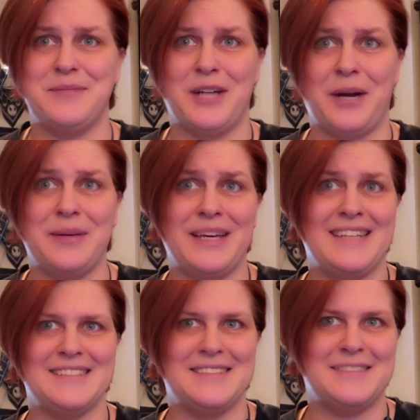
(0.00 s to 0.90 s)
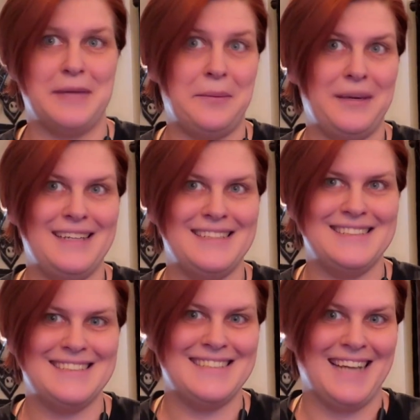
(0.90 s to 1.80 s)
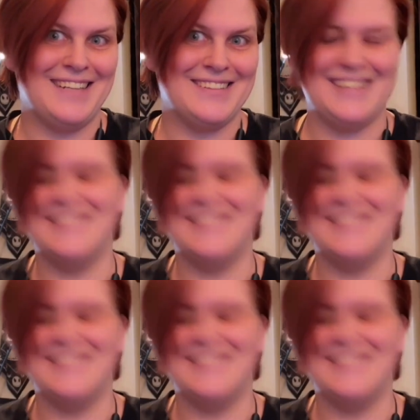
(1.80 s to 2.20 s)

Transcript: Probably, maybe, I don't know.